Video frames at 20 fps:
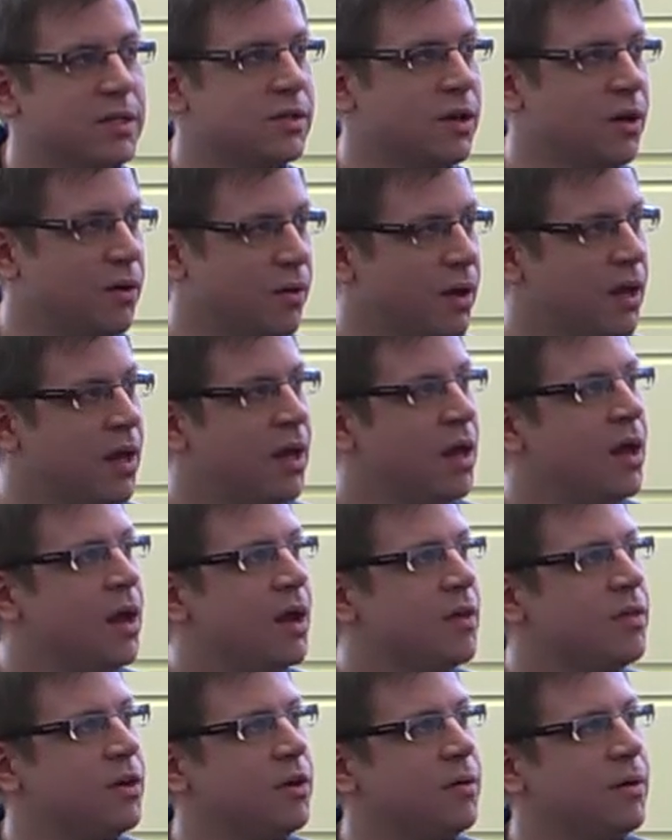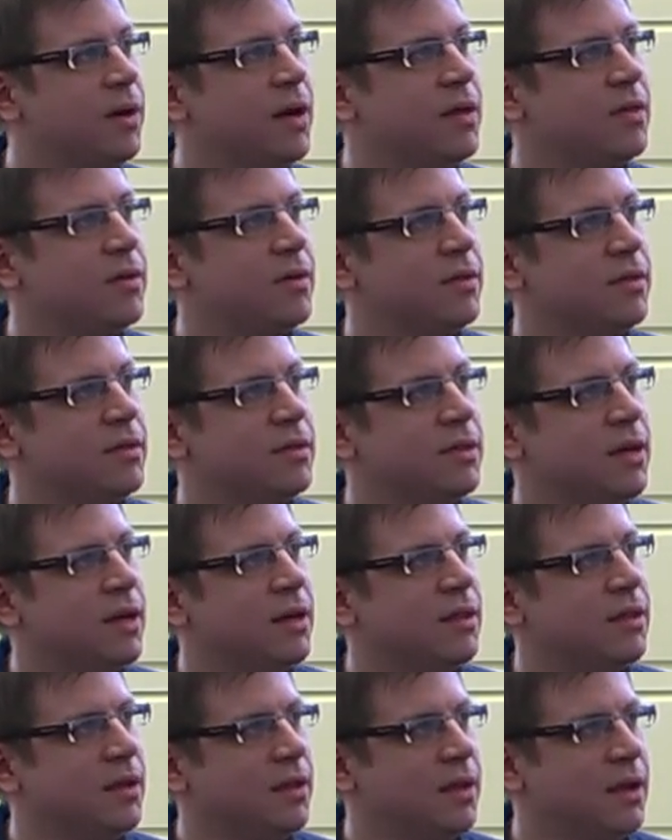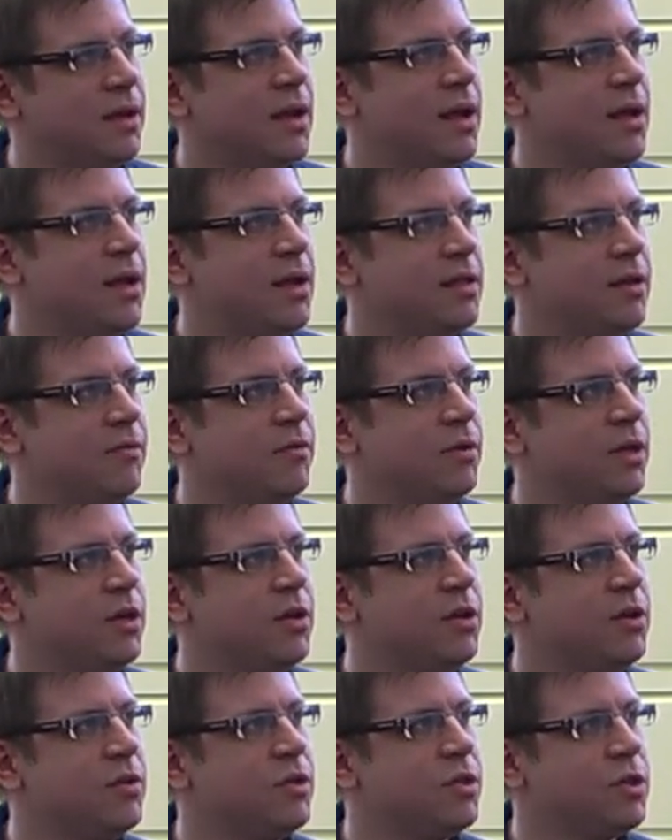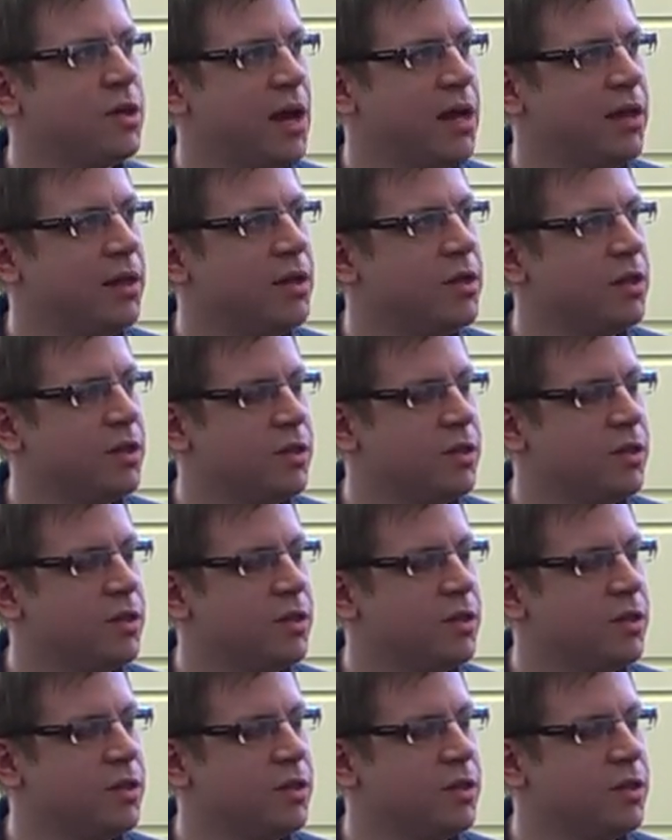So yeah, that's a really huge challenge.